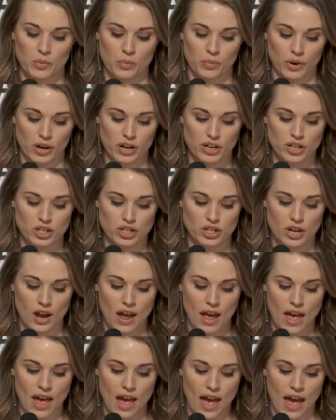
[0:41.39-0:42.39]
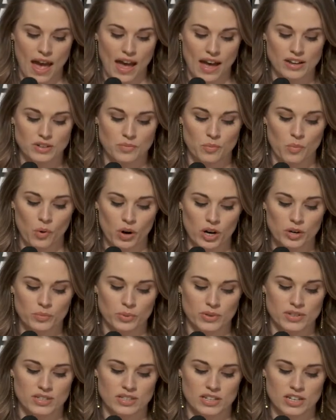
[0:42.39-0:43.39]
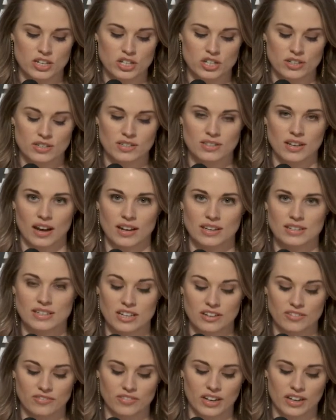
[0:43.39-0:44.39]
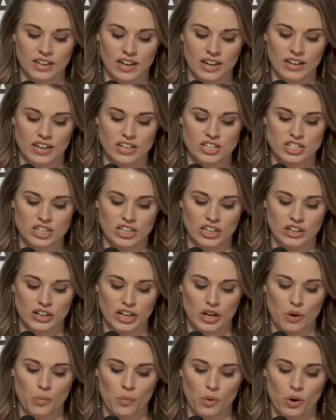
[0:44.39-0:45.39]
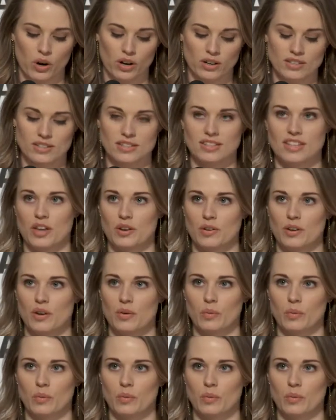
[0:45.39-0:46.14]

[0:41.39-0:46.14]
Bush, and more prestigious scientific and engineering awards than